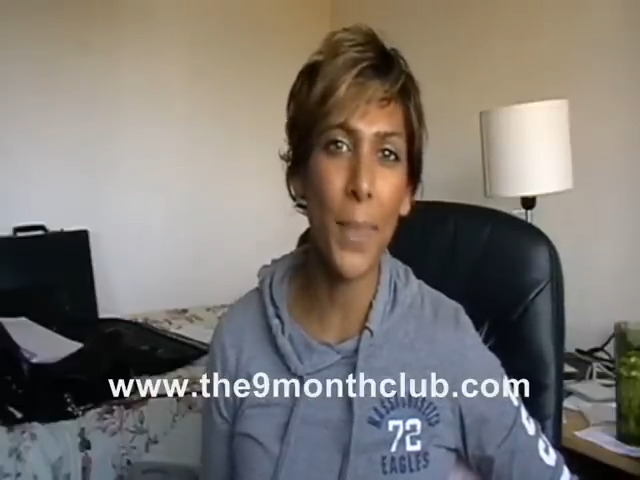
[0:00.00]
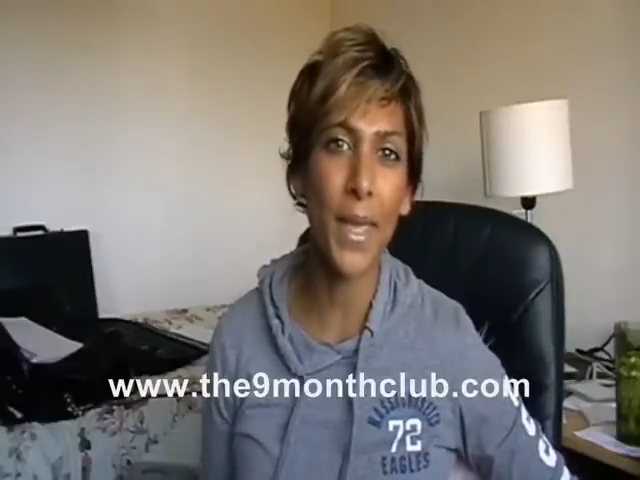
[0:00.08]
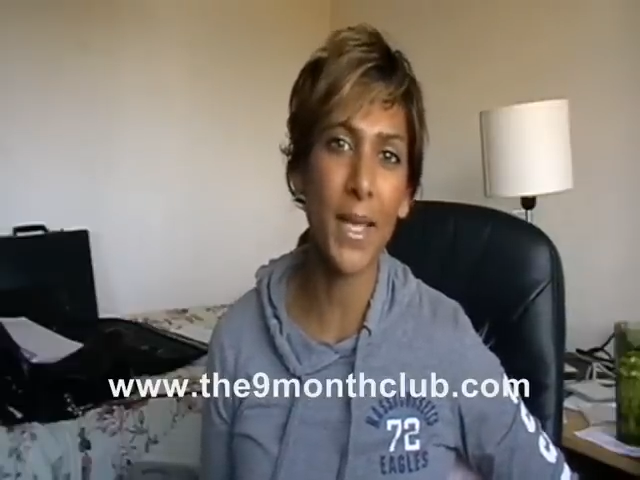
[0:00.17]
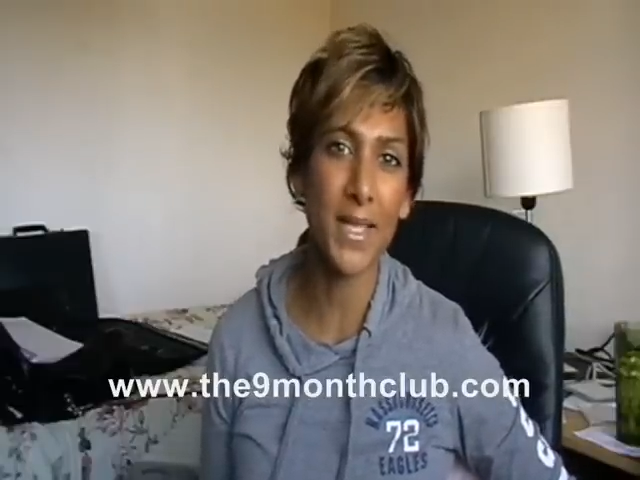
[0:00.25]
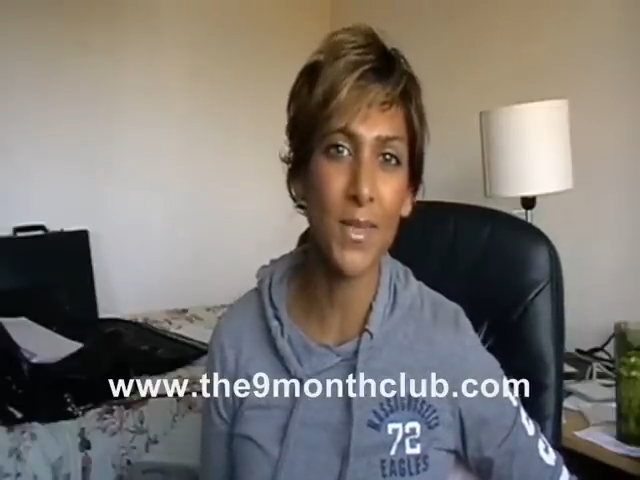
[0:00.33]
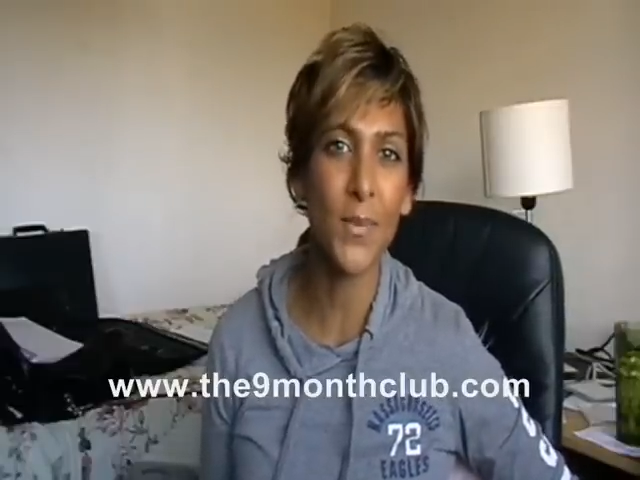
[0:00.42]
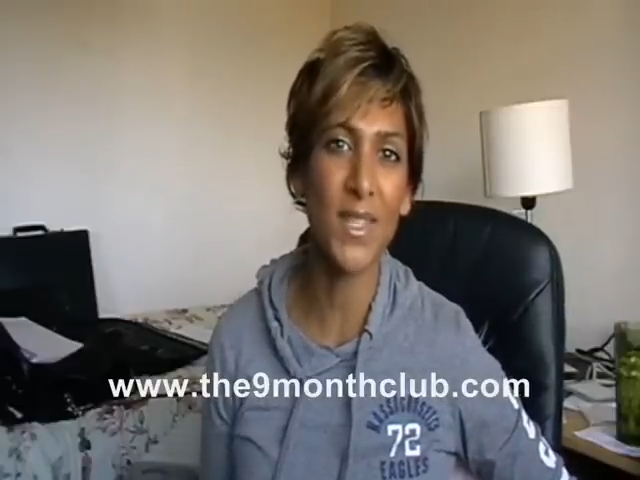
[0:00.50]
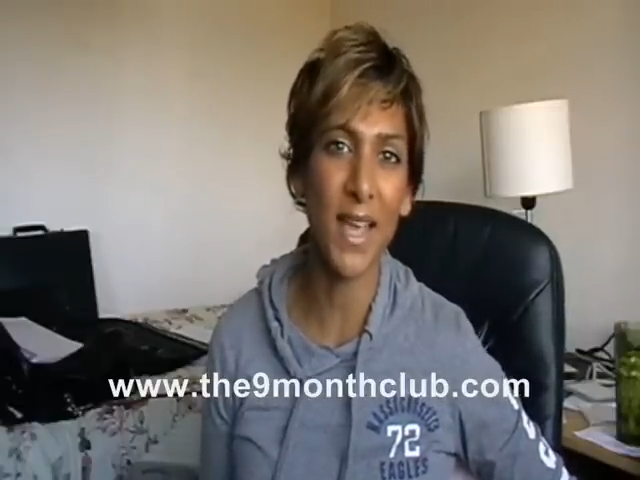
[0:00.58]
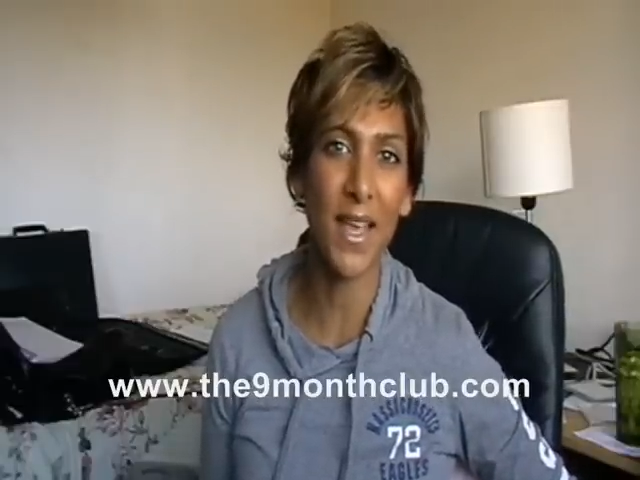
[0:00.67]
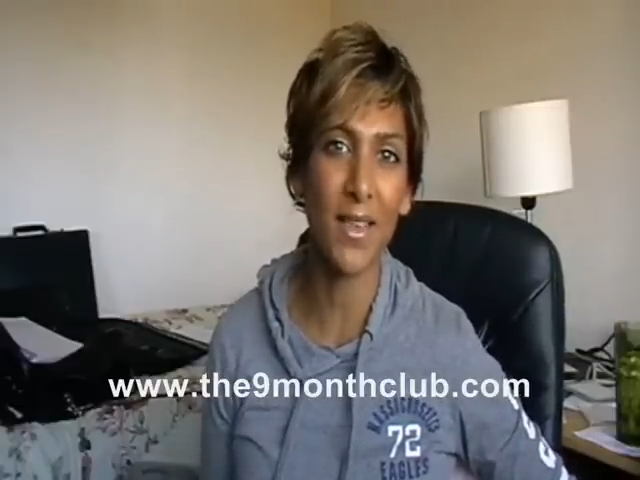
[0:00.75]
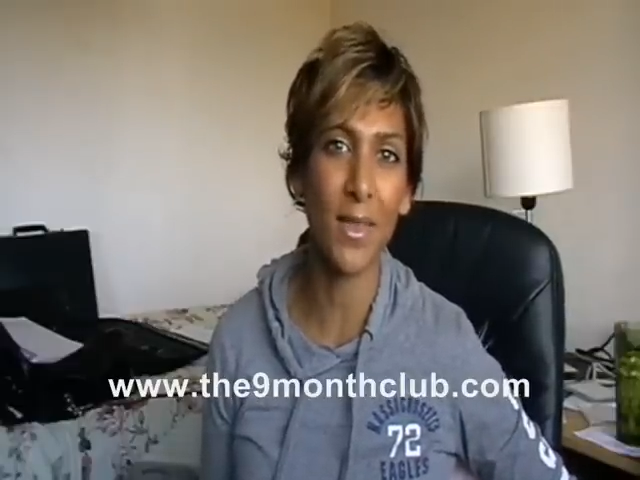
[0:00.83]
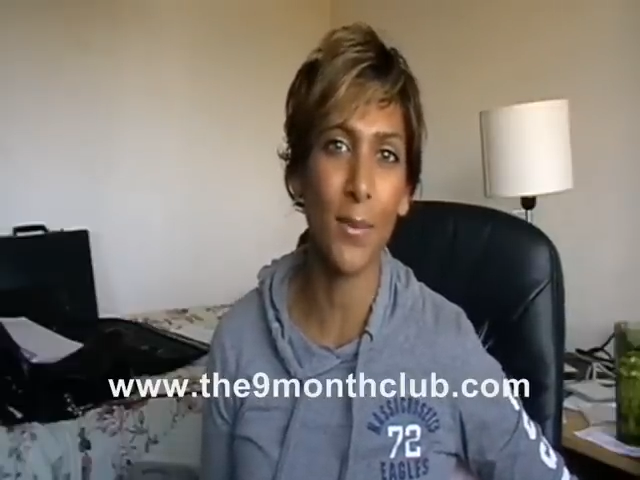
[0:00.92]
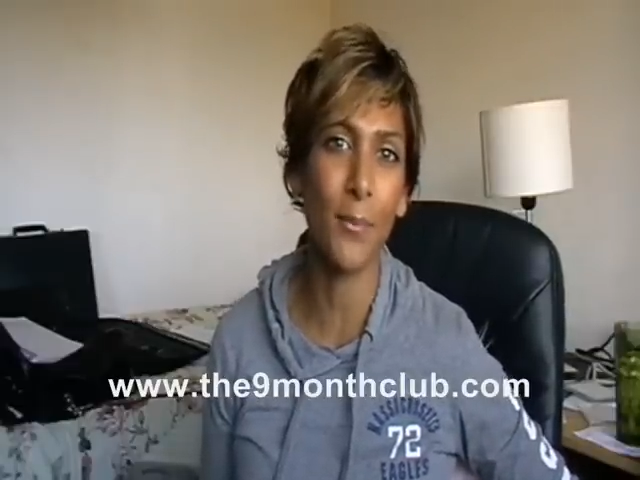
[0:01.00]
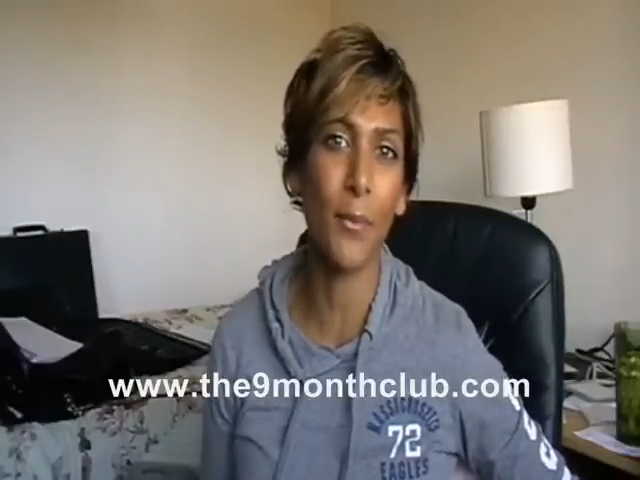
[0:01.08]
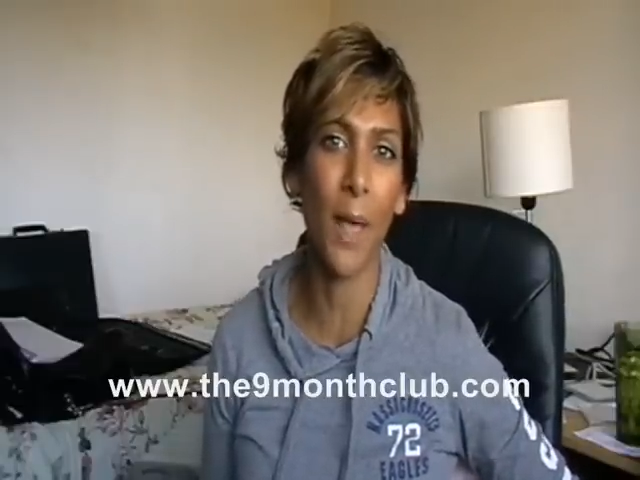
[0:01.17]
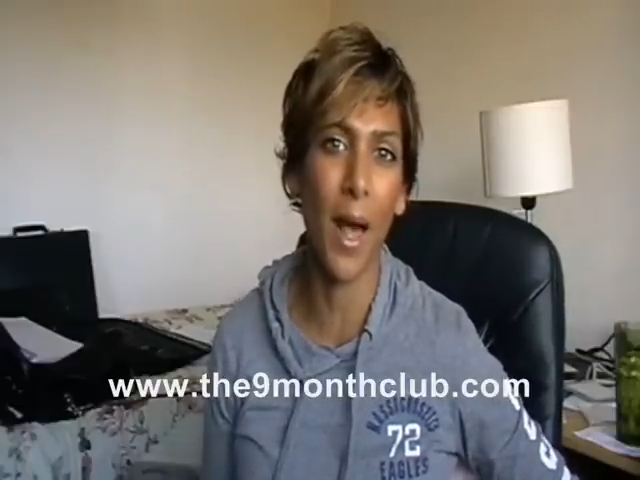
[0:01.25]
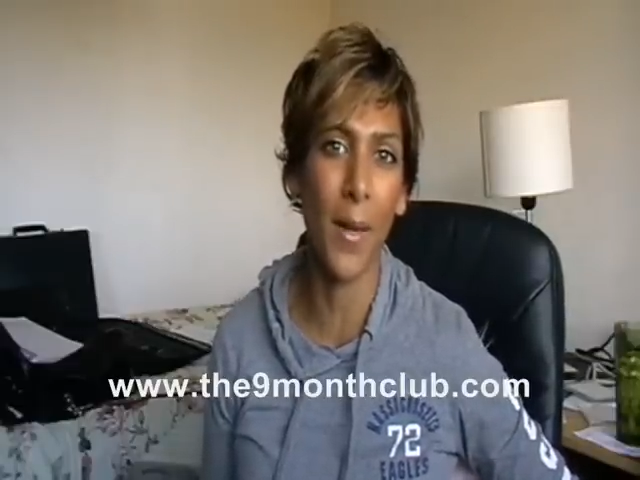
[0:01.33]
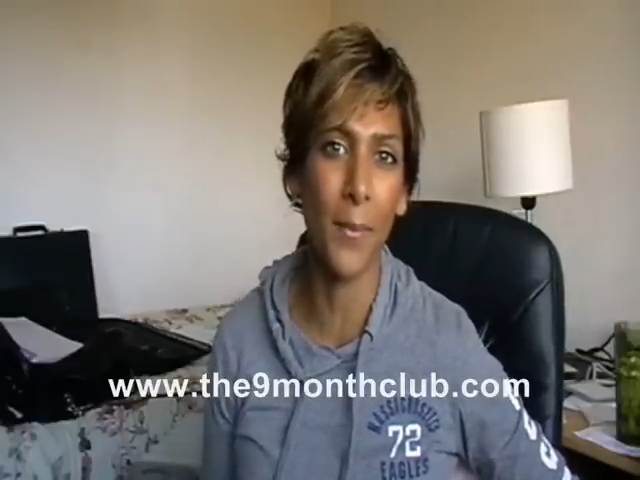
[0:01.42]
biggest mistake that
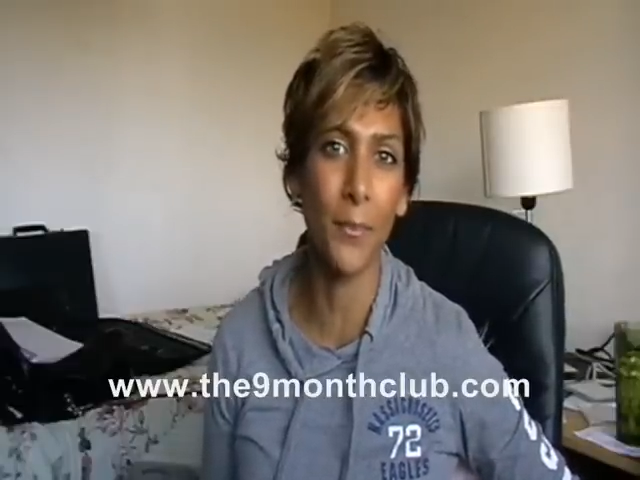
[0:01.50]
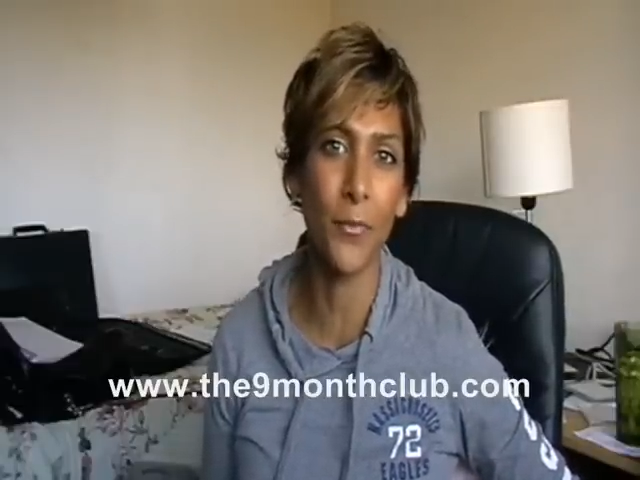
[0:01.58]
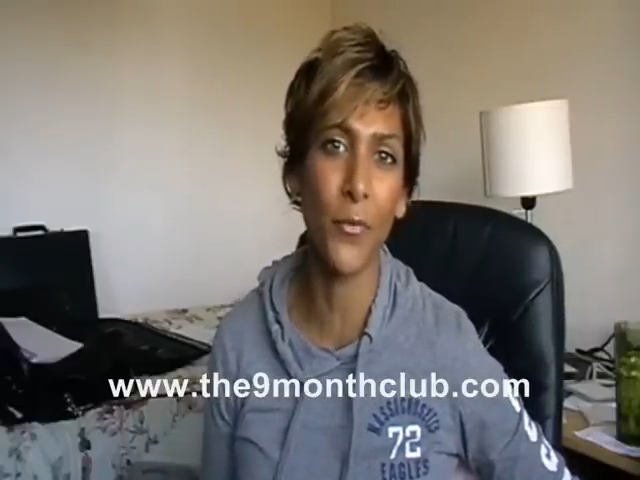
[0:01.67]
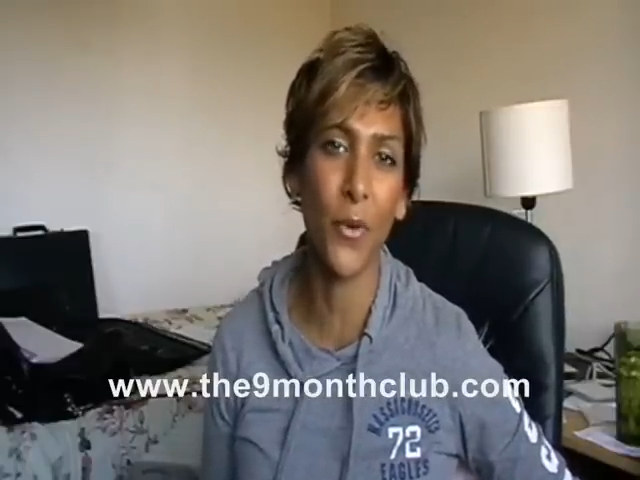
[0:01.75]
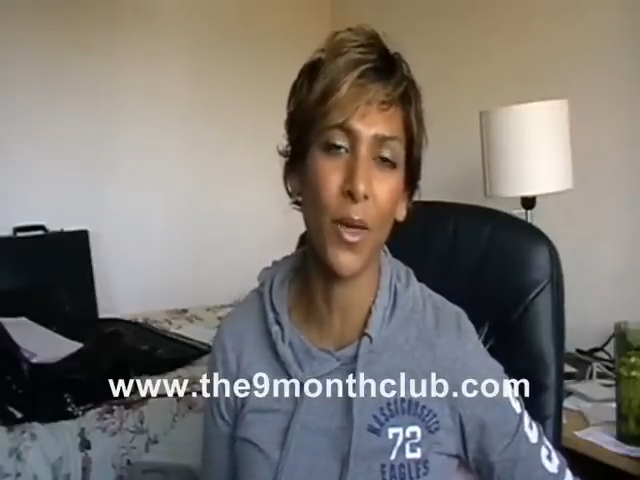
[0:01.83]
um,